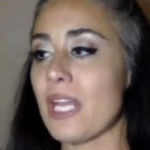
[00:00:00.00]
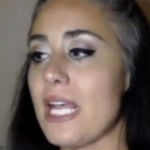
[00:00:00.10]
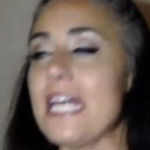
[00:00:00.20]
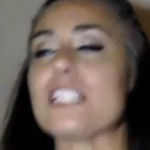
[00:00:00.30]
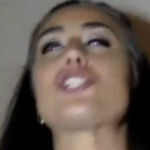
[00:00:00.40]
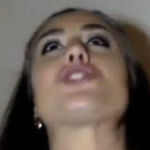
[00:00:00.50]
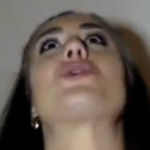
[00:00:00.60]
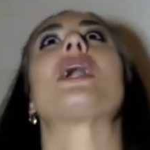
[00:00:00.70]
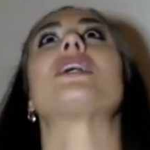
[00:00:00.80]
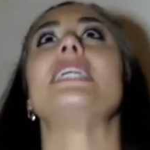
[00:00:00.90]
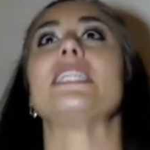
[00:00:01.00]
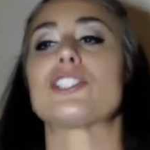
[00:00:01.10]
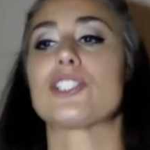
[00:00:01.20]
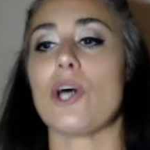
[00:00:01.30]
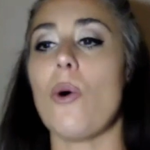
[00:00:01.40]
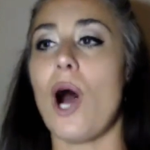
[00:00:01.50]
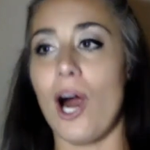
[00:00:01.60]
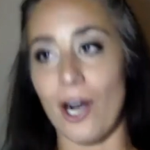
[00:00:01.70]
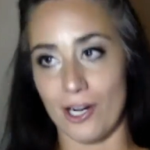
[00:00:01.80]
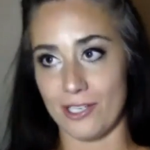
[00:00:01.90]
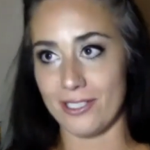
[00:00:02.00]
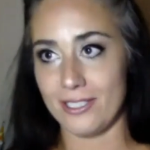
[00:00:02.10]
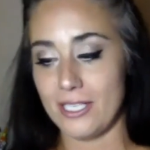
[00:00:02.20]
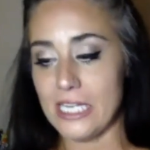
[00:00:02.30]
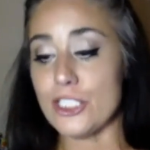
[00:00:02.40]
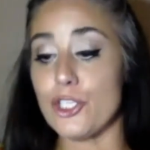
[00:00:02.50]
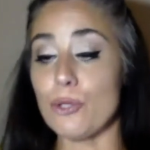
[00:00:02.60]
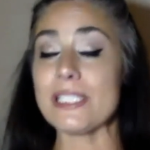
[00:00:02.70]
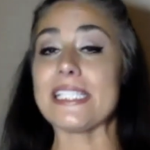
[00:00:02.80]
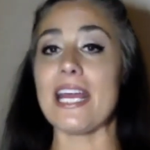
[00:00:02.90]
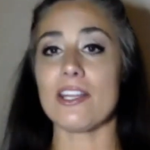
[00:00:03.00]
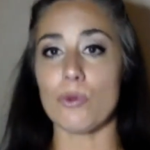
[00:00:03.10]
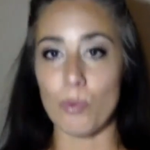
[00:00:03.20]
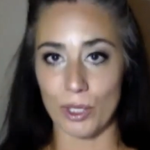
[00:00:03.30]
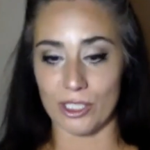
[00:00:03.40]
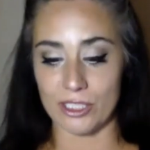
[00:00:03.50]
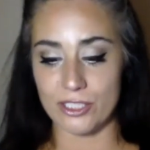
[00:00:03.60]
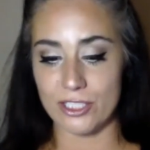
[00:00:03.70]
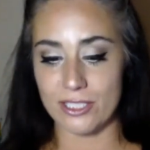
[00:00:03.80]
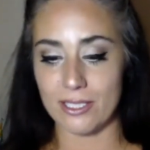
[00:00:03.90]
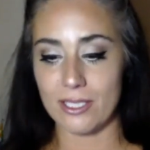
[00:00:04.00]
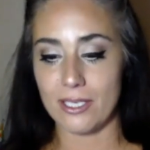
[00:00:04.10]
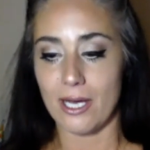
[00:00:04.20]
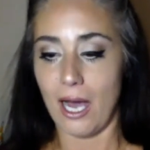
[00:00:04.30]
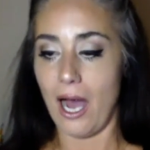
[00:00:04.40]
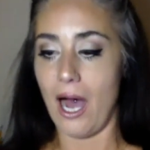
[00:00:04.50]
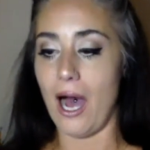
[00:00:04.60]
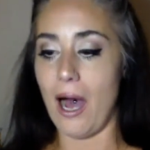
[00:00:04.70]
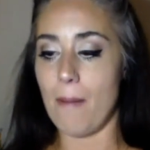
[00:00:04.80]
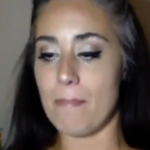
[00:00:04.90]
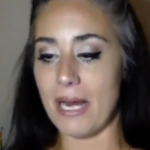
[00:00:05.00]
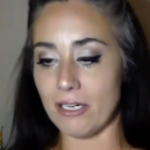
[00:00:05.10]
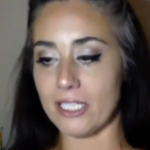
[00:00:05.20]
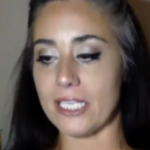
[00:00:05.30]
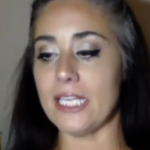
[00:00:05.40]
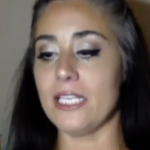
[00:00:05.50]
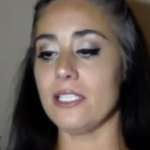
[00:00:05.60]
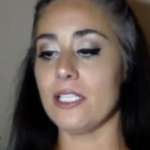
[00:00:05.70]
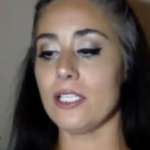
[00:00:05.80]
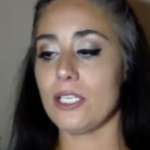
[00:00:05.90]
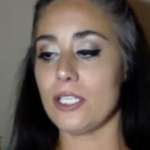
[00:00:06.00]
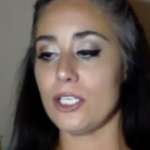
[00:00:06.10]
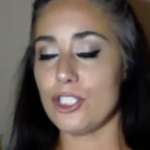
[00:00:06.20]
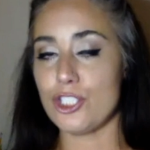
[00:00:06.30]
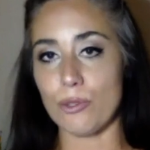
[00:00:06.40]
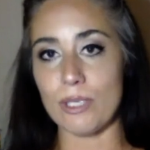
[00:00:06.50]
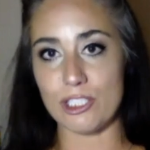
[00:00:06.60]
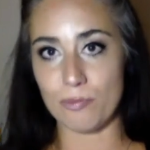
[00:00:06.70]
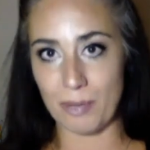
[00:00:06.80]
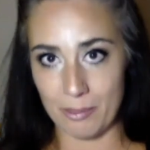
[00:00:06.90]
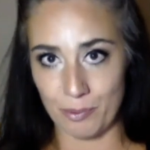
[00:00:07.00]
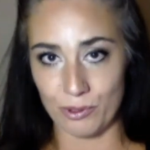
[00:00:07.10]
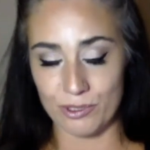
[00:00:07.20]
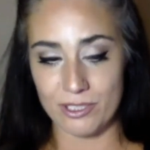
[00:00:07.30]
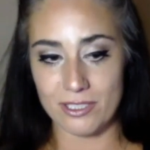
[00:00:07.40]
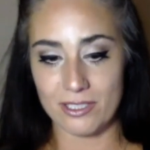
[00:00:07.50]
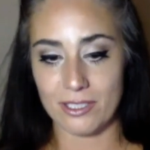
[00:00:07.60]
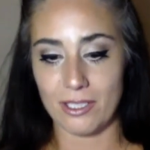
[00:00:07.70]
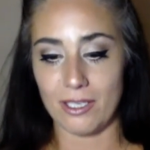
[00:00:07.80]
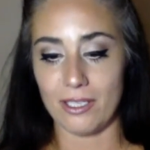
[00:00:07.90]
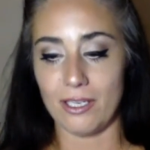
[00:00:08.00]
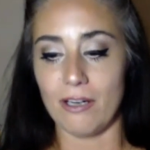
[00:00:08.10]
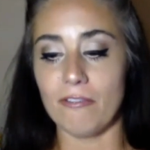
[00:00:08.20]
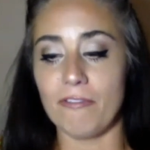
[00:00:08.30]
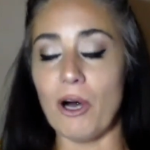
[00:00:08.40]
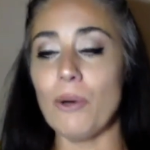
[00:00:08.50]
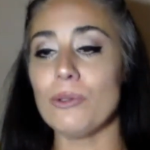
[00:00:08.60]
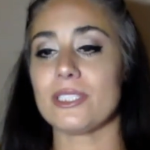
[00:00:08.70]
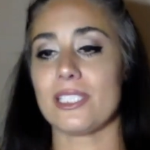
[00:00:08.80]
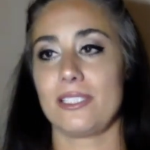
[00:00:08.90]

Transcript: is struggling so hard to say the words, American Jewish peoples vote